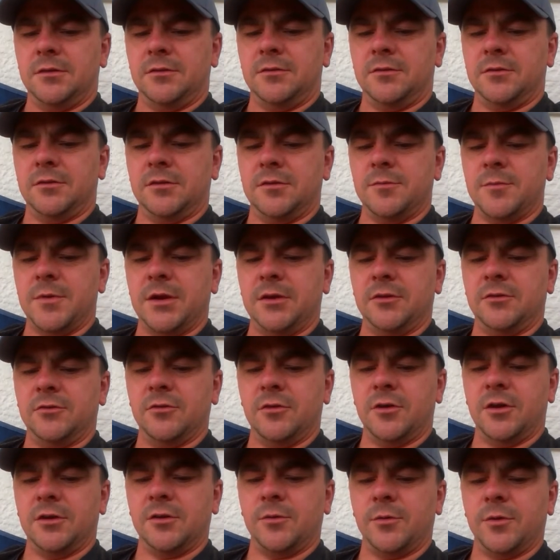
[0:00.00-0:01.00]
just to make
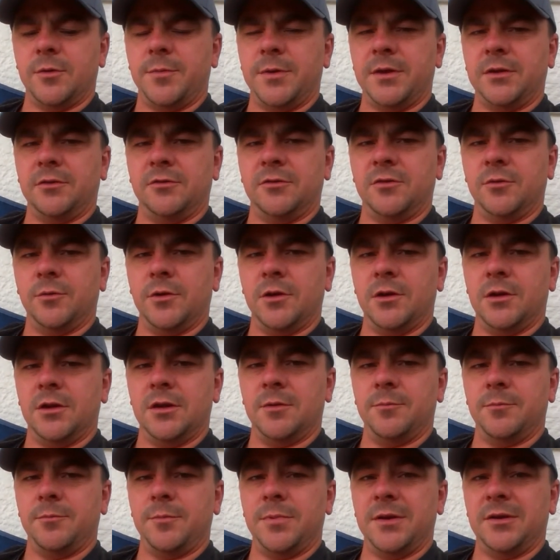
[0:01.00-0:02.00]
sure I don't want to pitch too early
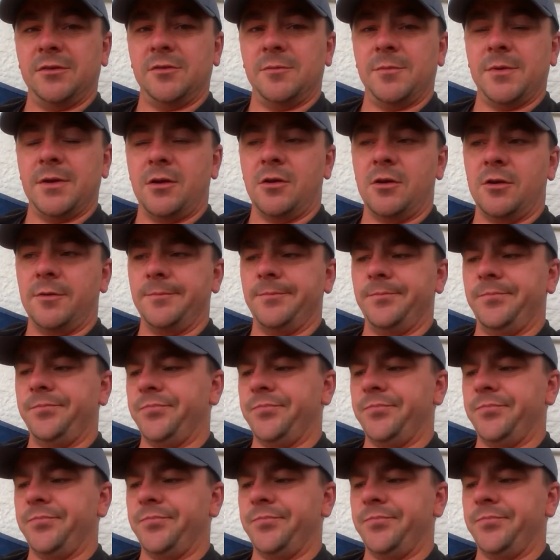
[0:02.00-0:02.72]
and pitch a bit hot.